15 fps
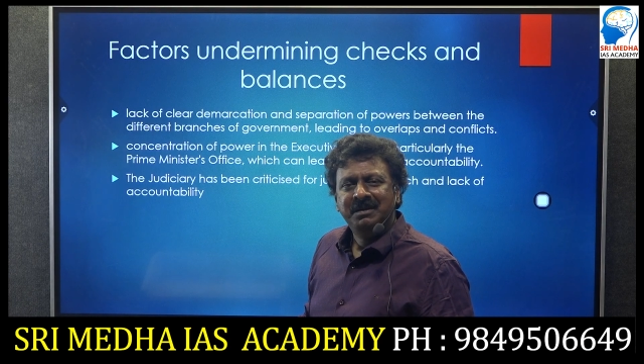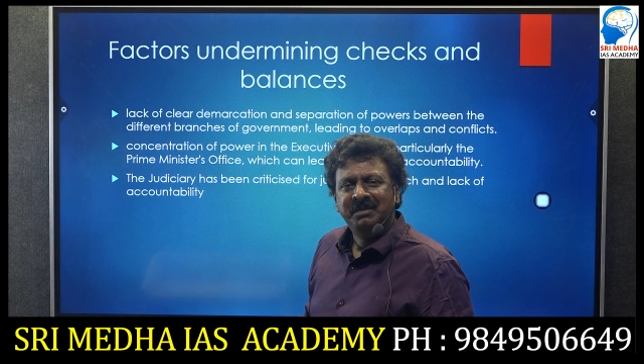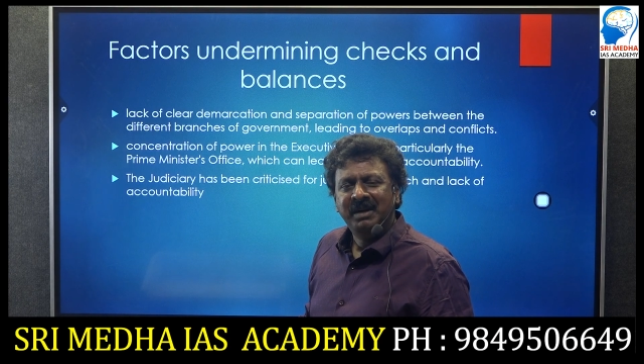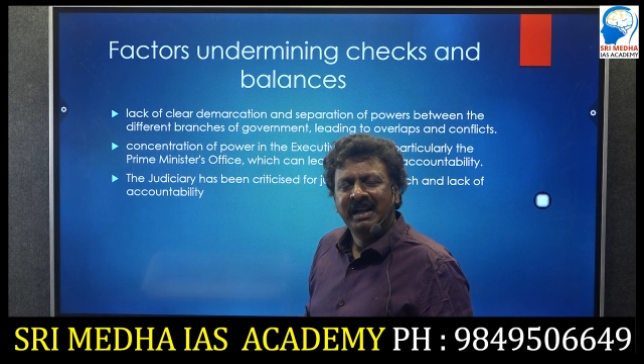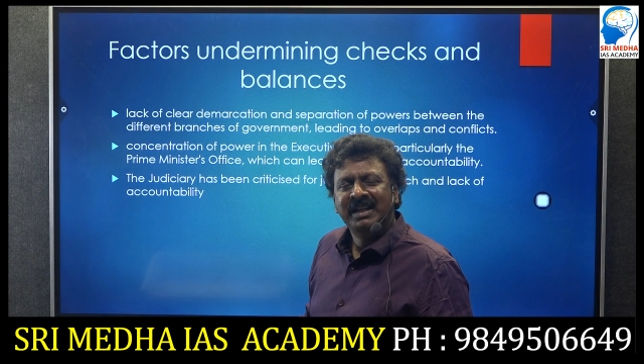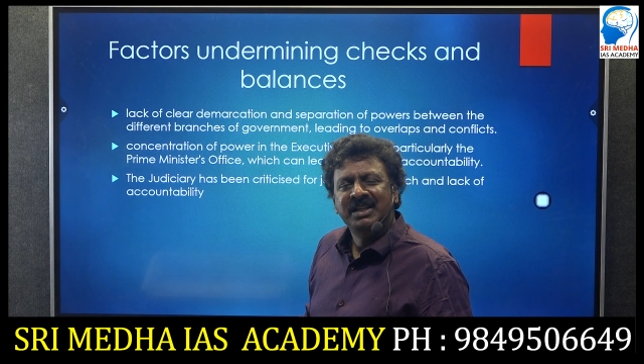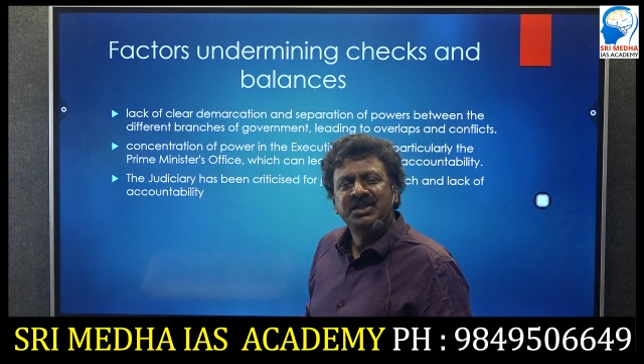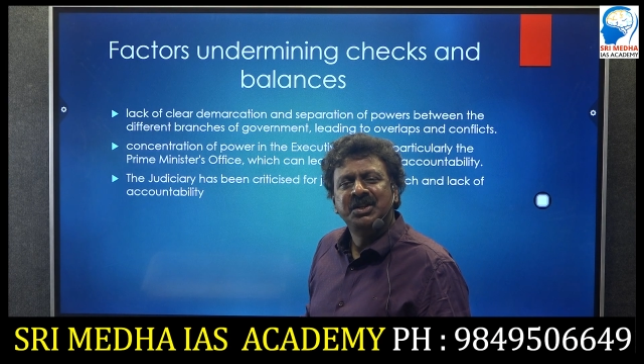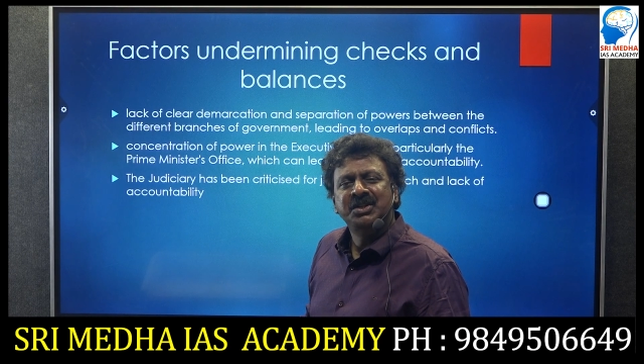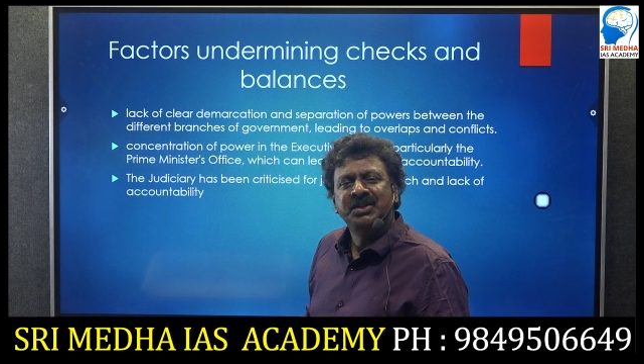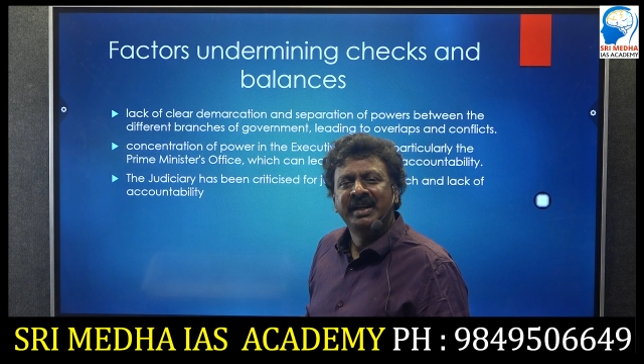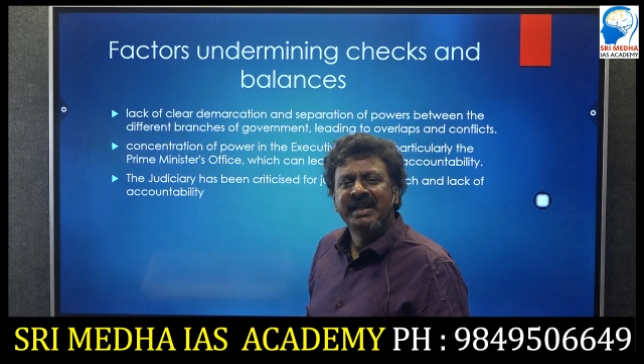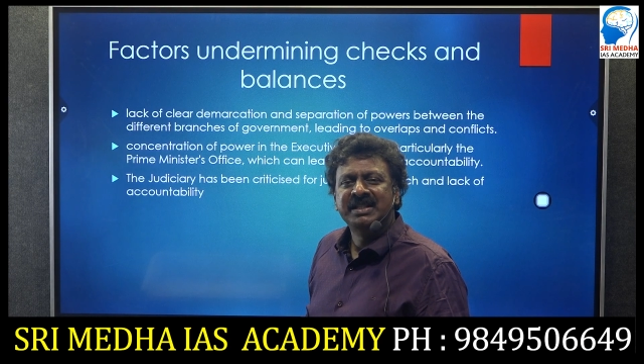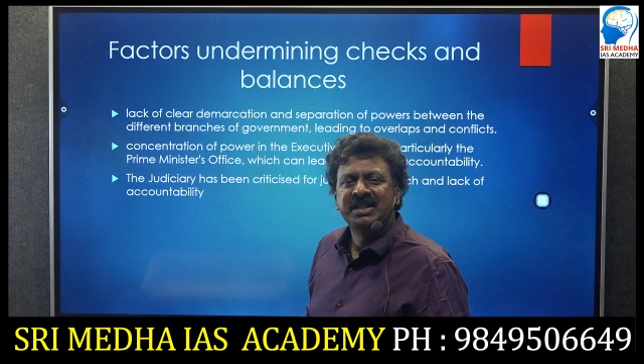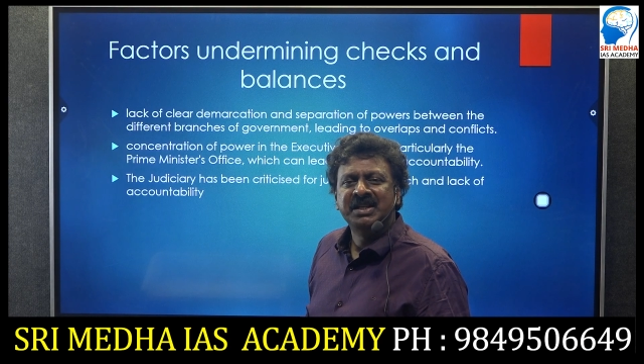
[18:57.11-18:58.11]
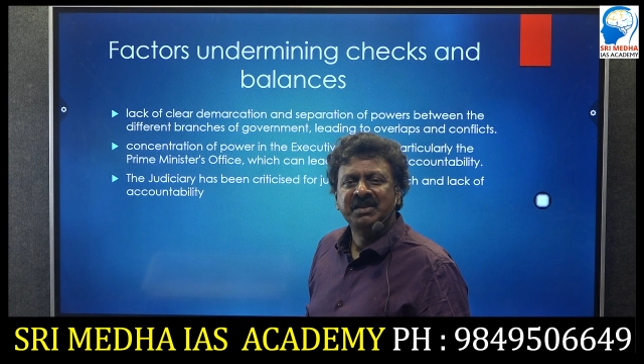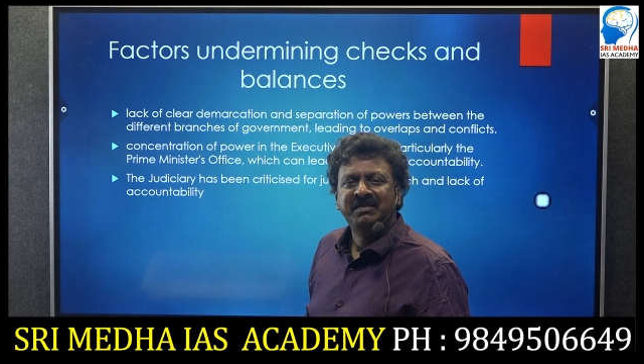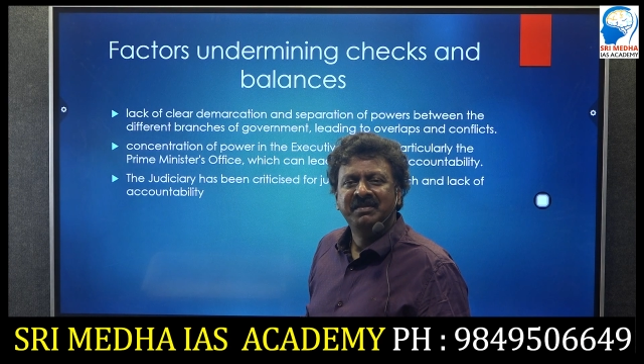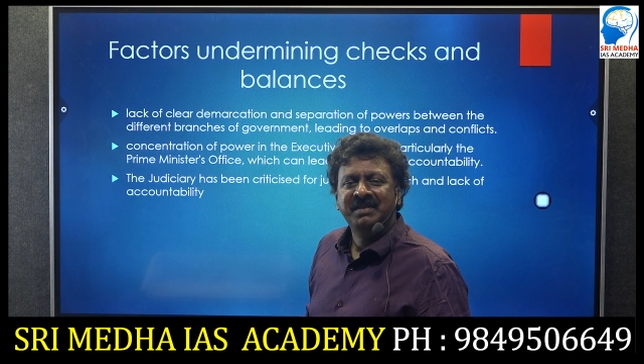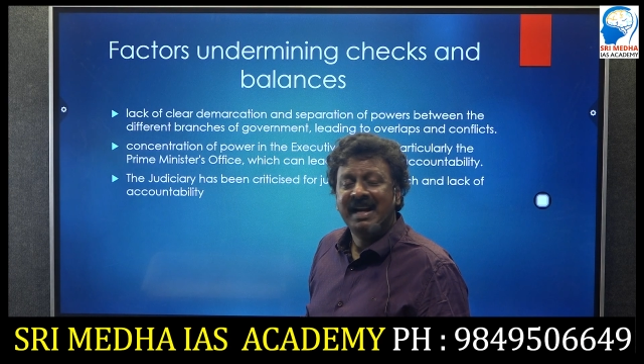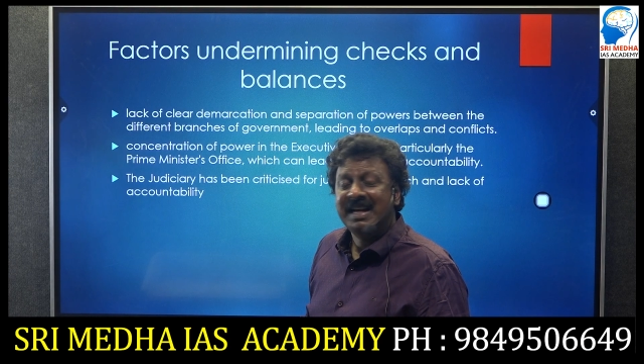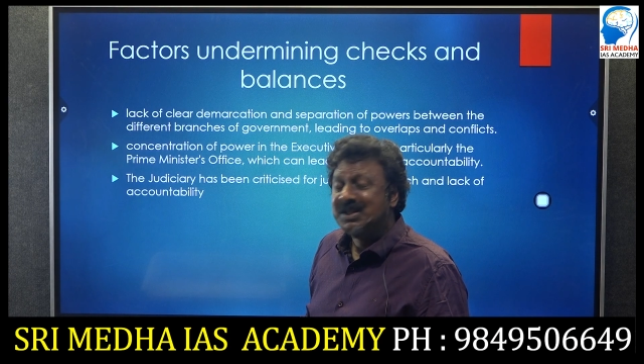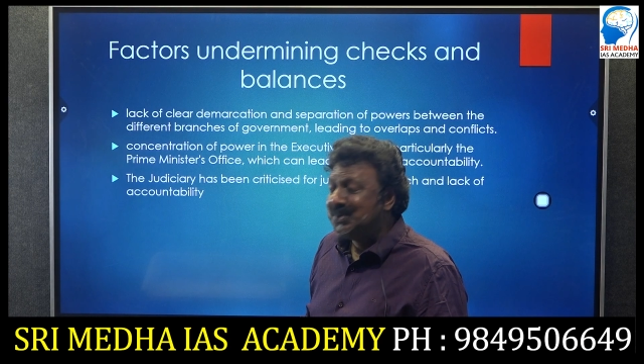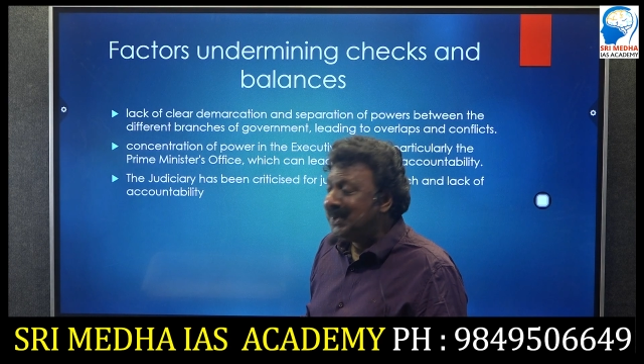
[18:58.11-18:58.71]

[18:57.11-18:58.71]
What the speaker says: between legislature and executive, as